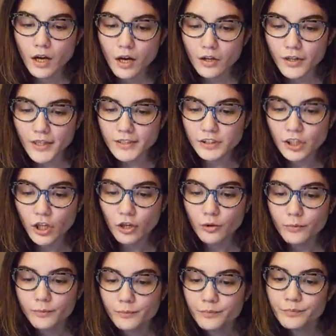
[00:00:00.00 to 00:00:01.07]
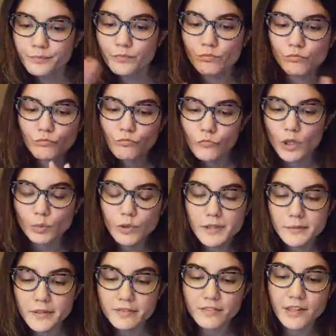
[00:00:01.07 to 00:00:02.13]
Okay, so what's
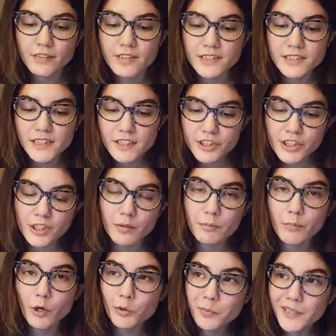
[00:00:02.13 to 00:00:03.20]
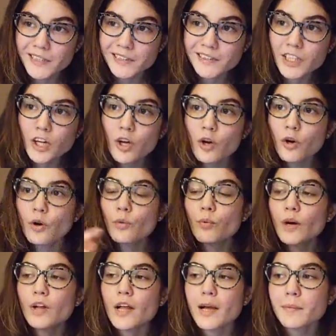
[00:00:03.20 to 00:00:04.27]
my favorite stitch at the moment?
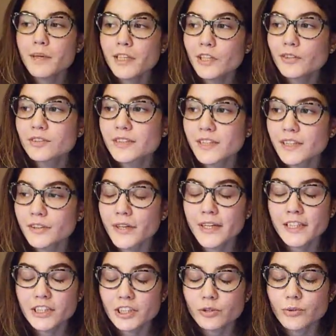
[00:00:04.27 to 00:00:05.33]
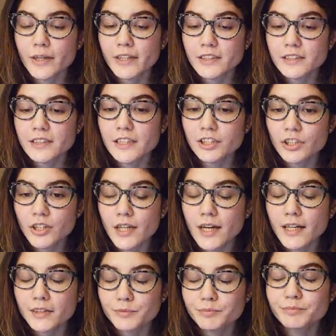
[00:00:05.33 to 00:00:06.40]
Well, I've been using granny square stitch a
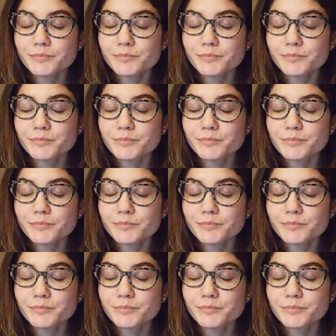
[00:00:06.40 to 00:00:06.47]
lot.